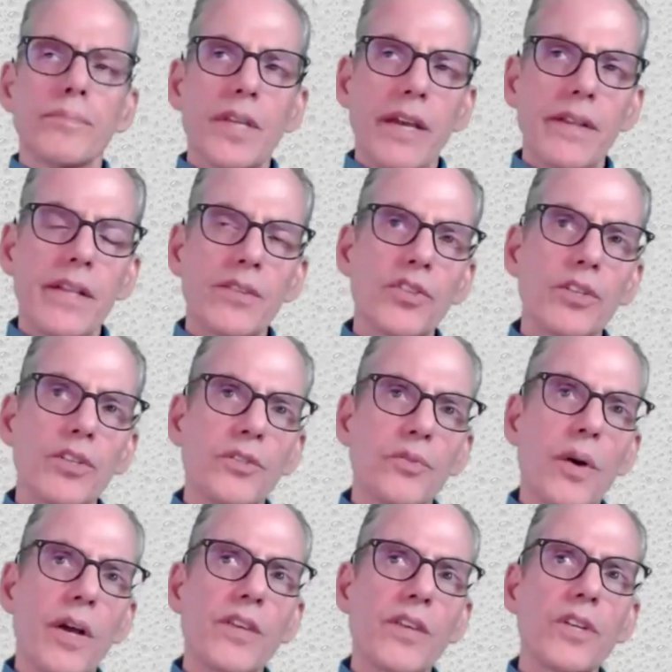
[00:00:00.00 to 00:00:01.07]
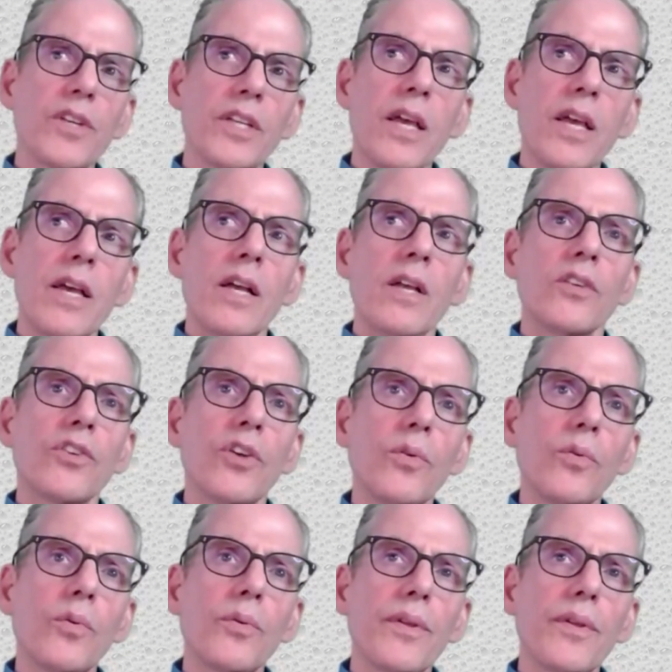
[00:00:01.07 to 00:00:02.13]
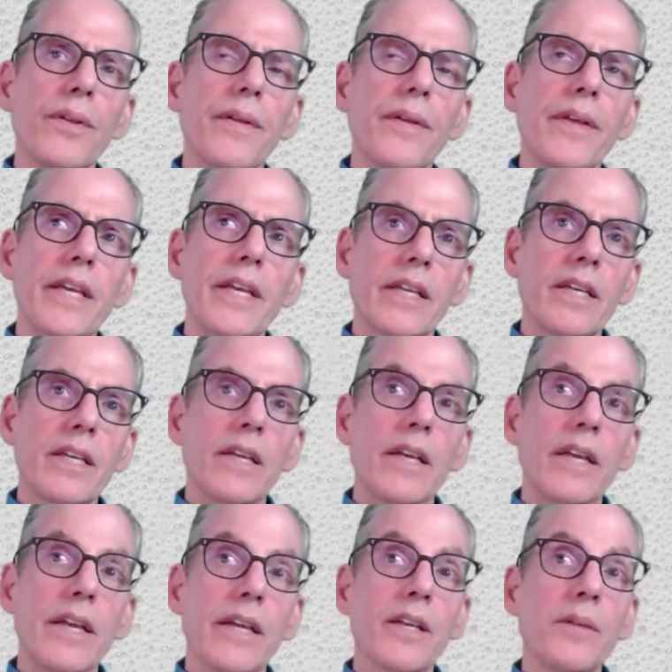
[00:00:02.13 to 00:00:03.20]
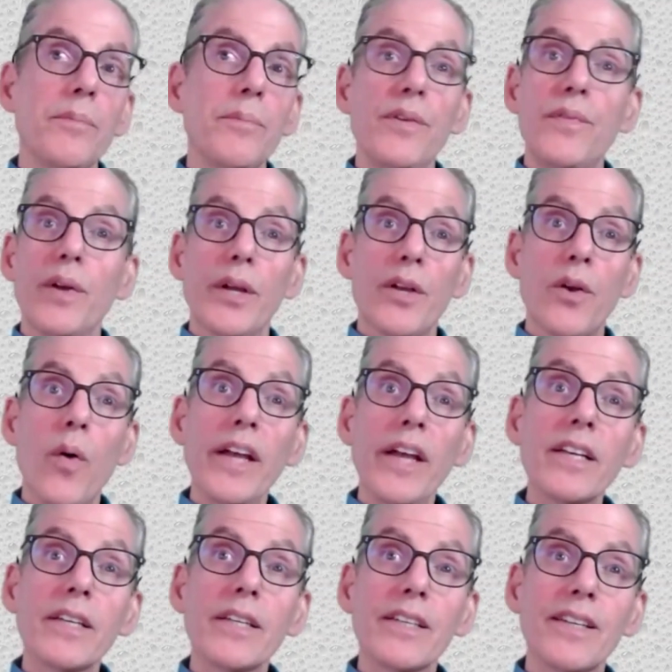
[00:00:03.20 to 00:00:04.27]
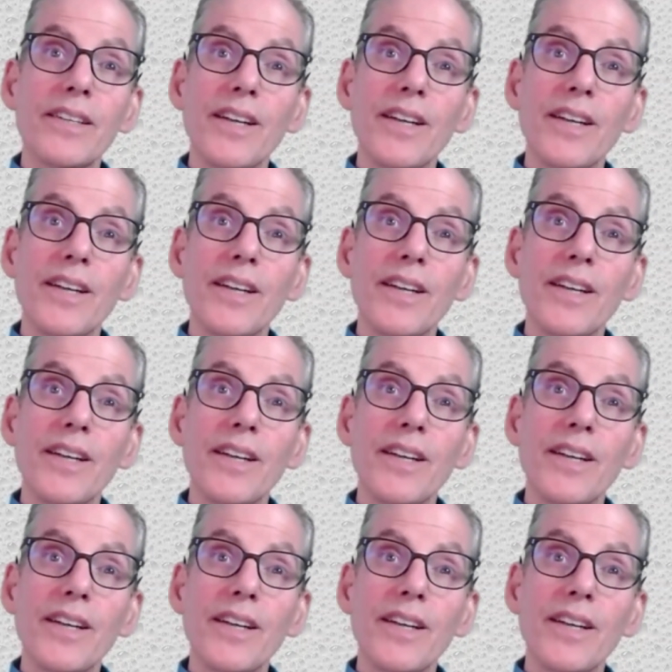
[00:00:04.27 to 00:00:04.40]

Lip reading: okay, that's a good question. So it can be very quick.